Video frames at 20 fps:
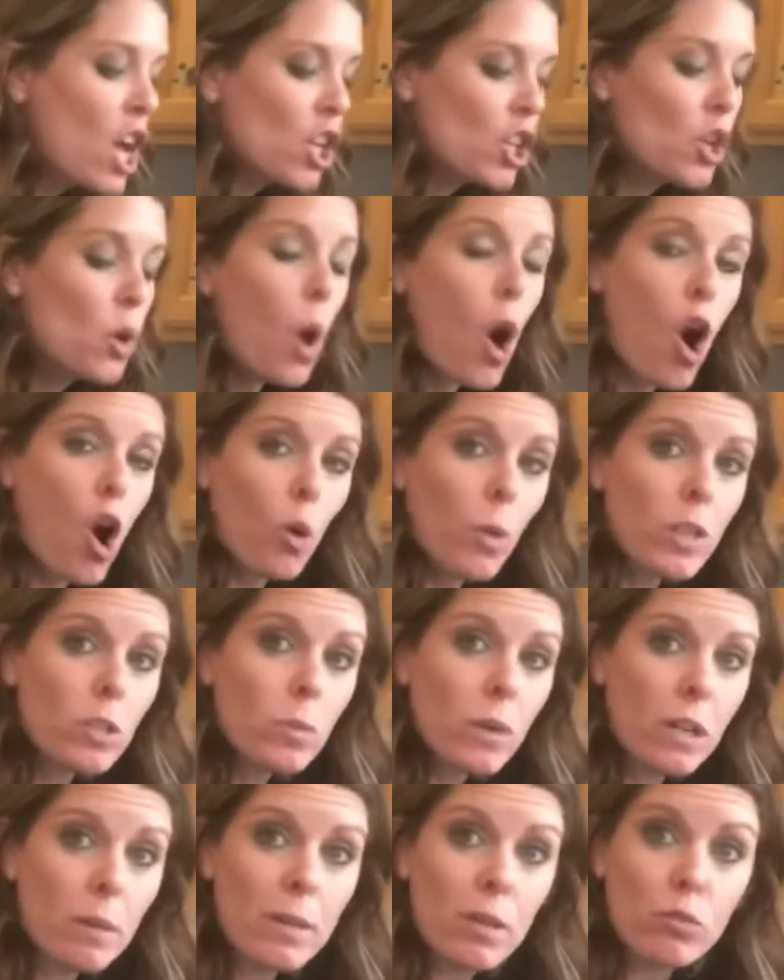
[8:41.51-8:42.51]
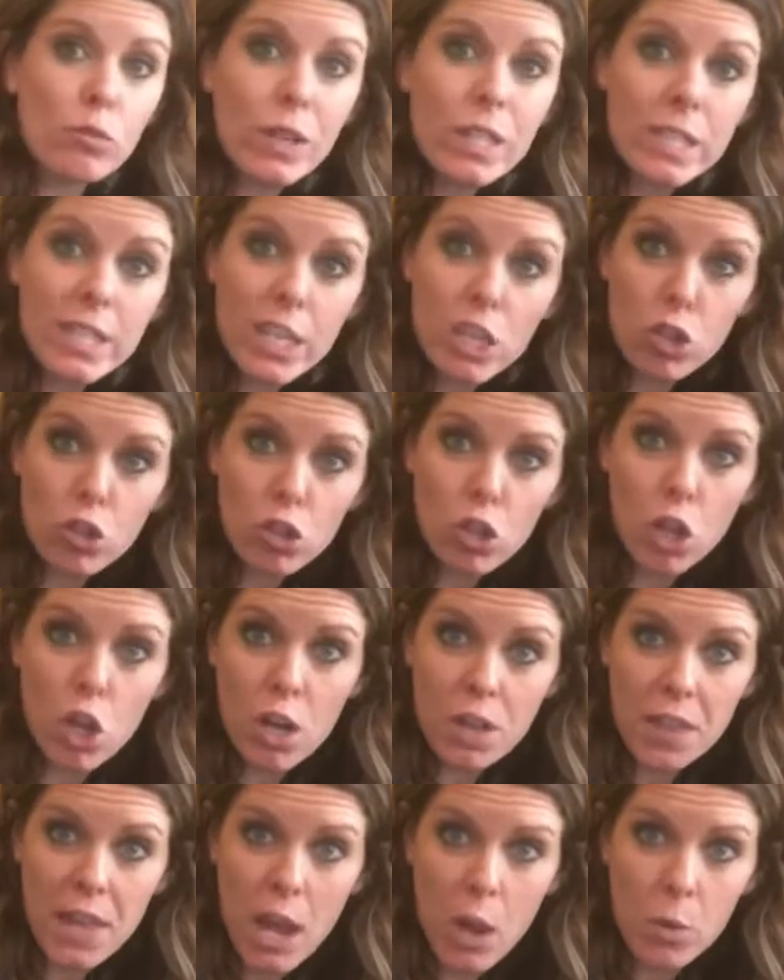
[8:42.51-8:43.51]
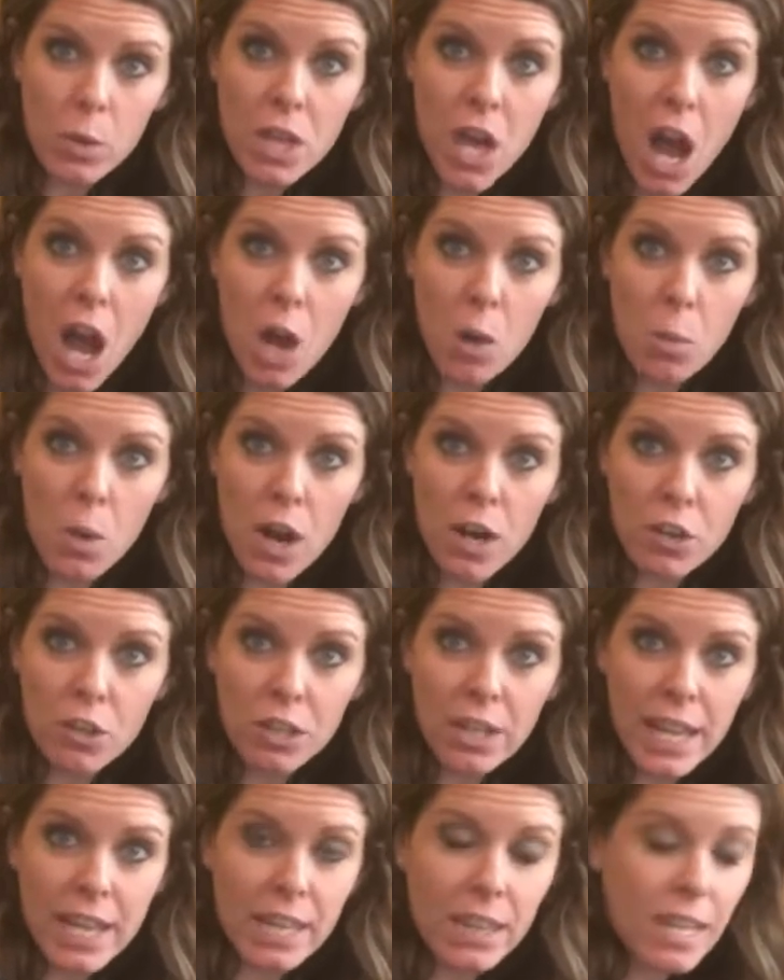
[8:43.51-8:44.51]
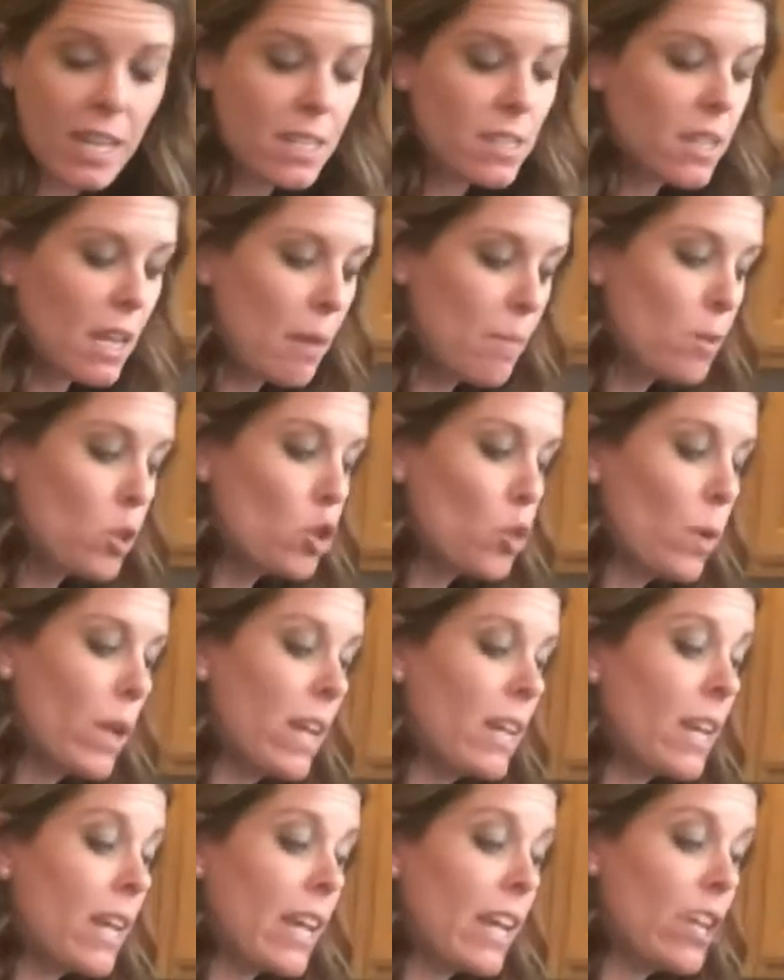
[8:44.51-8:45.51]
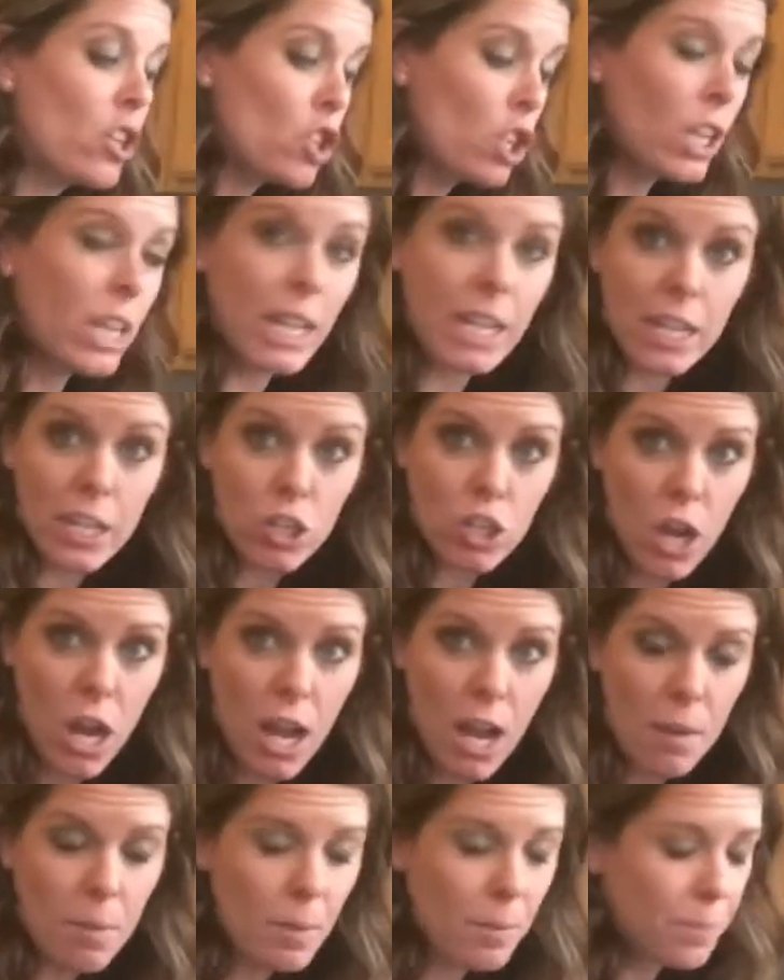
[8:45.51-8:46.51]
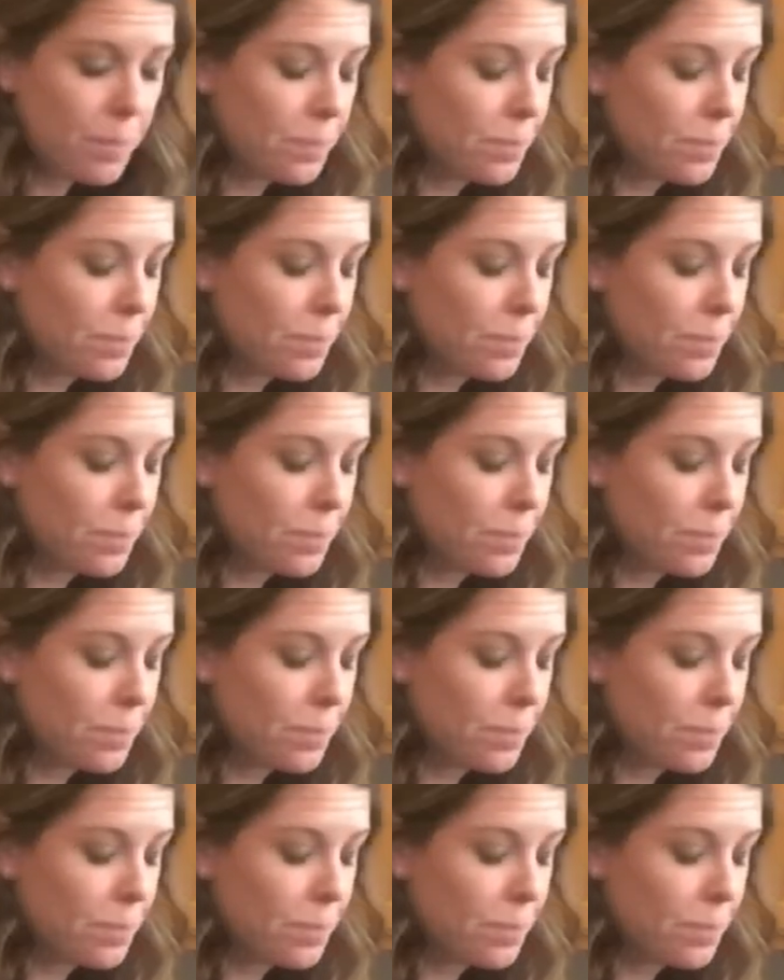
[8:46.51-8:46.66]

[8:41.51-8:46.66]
You always want to be rinsing your cloth out with hot water like this in between each cleaning job.